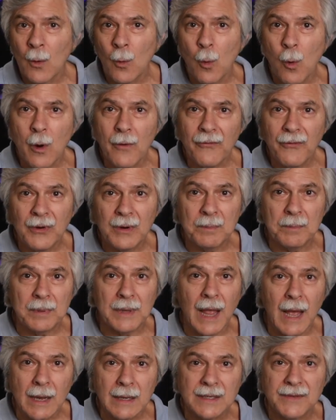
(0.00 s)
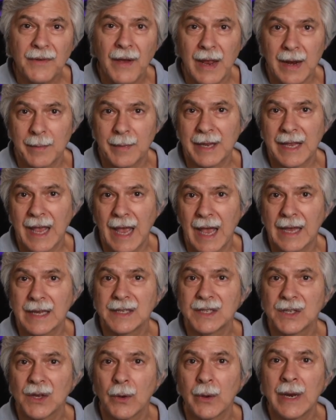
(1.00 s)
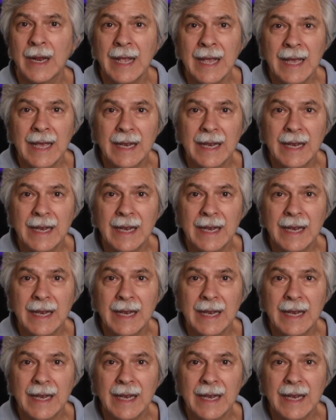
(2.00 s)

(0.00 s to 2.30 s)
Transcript: Warfarin blocks vitamin K, so